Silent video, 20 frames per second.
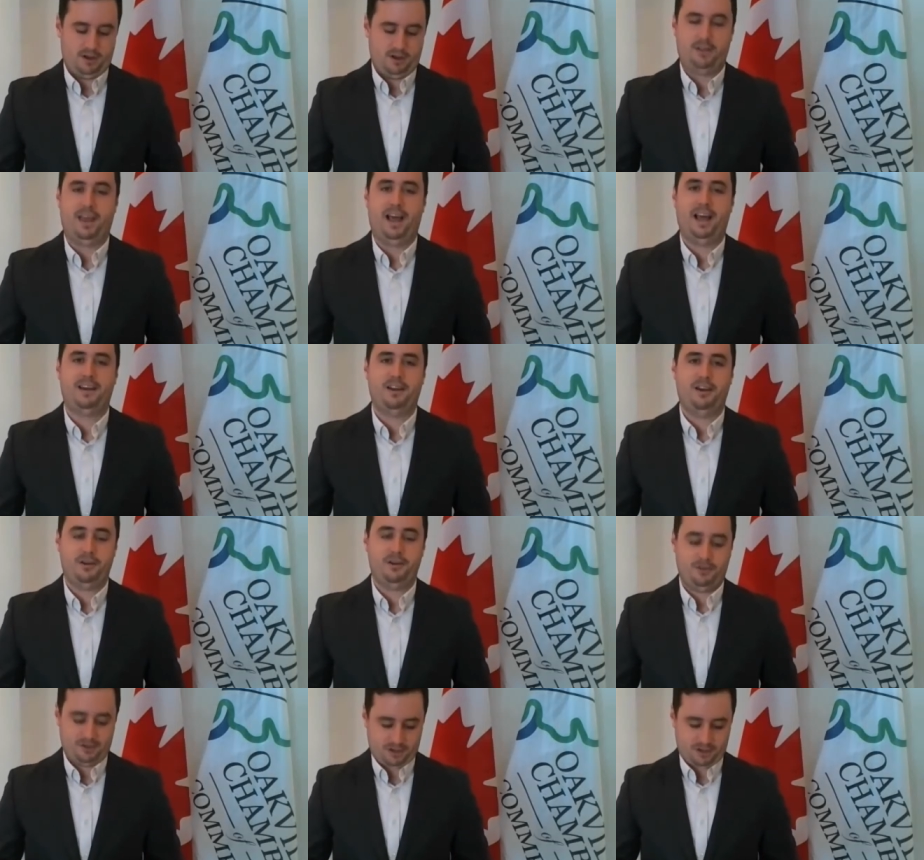On that
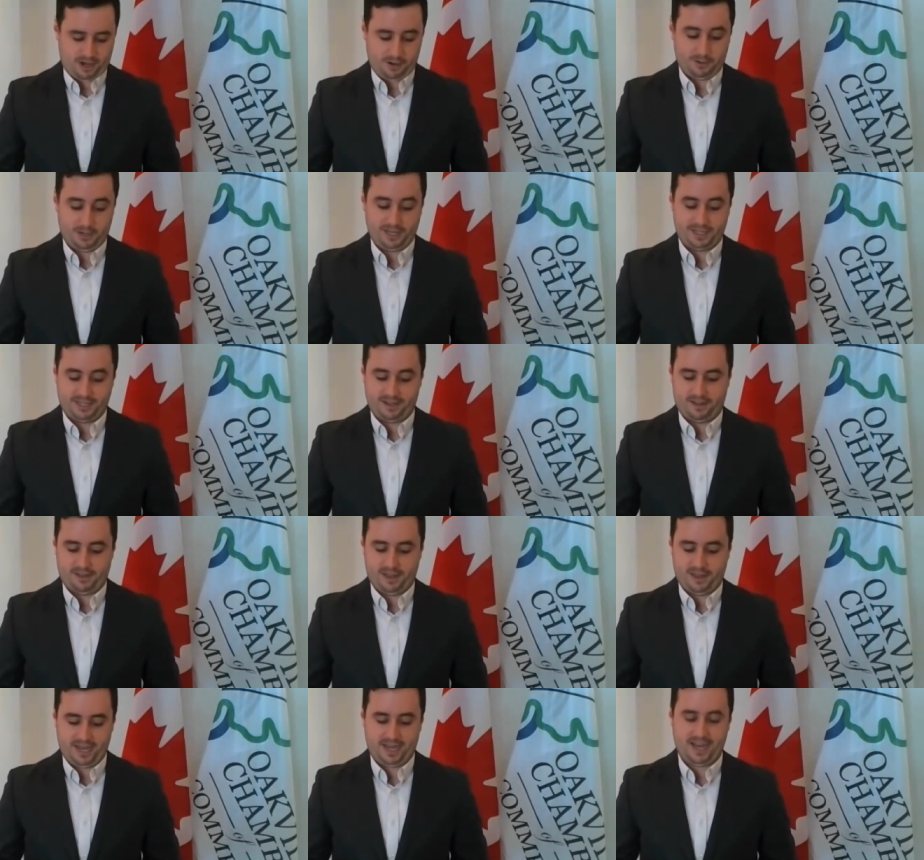note, I would like to
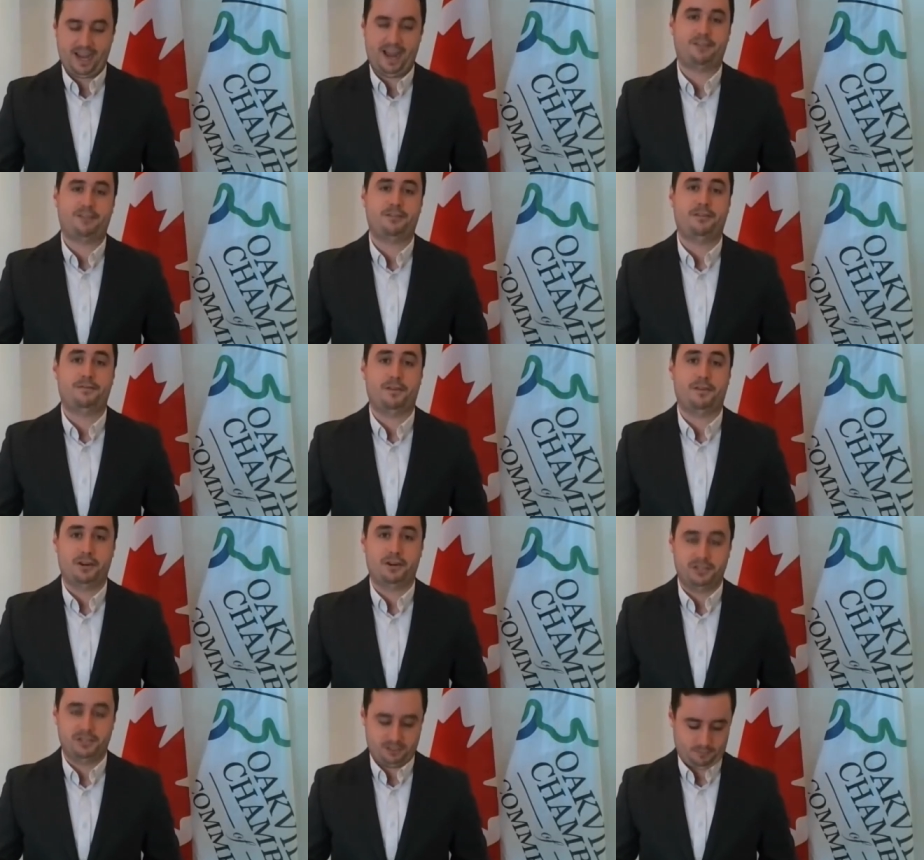thank Catherine
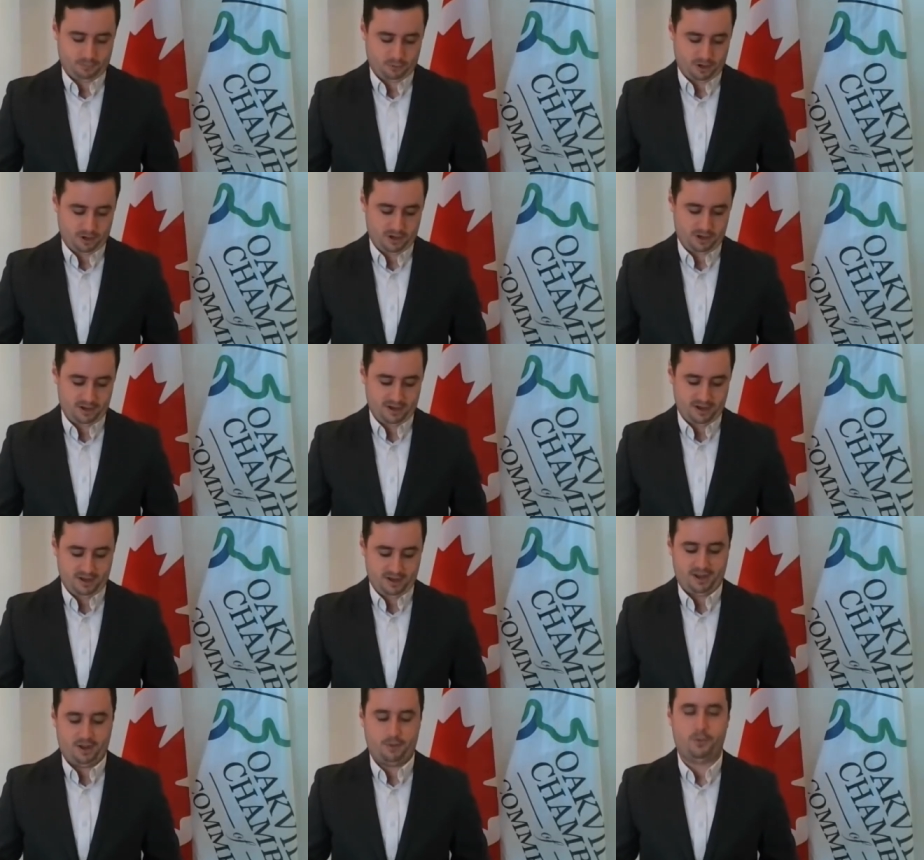for her
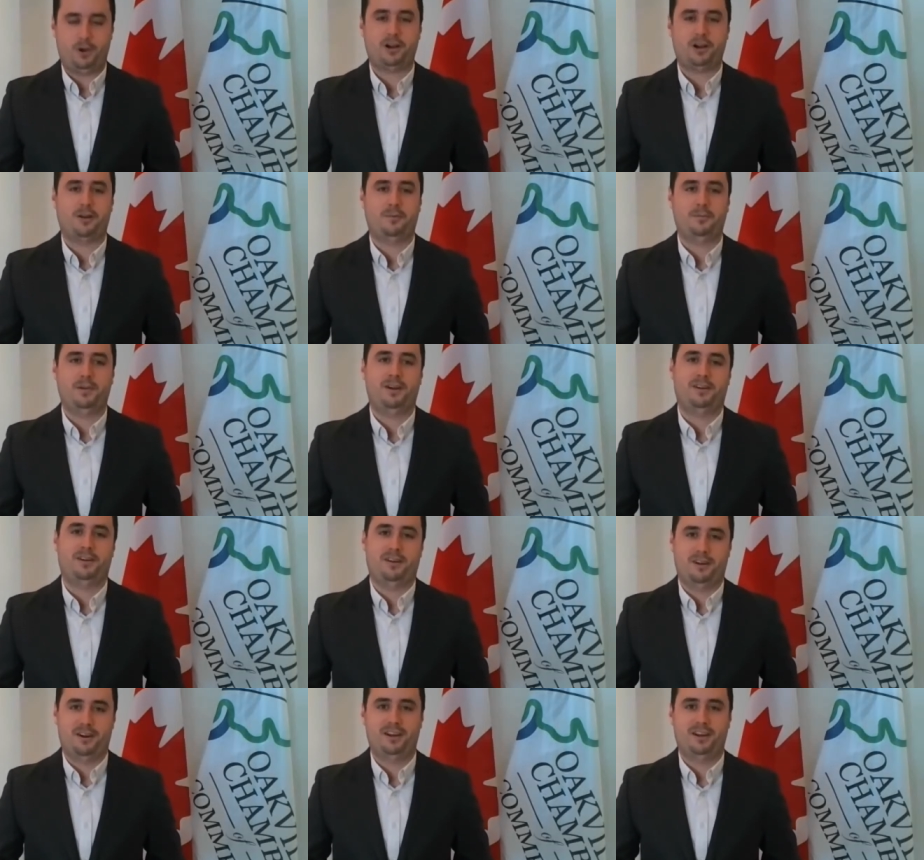support and welcome
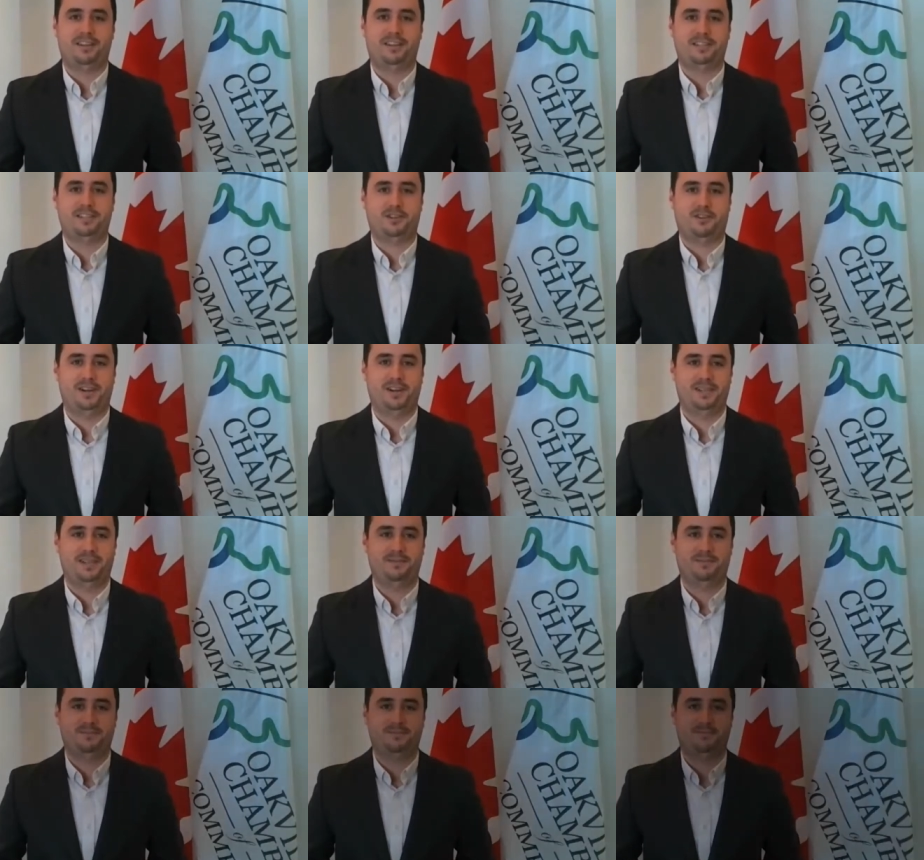her onto the
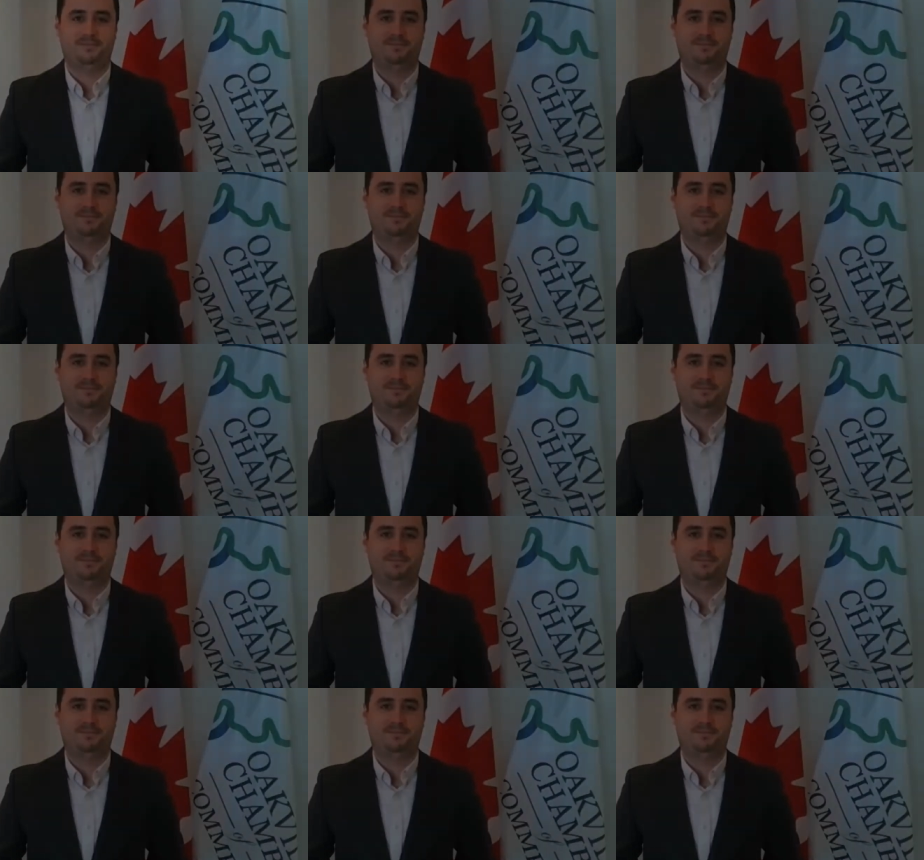screen.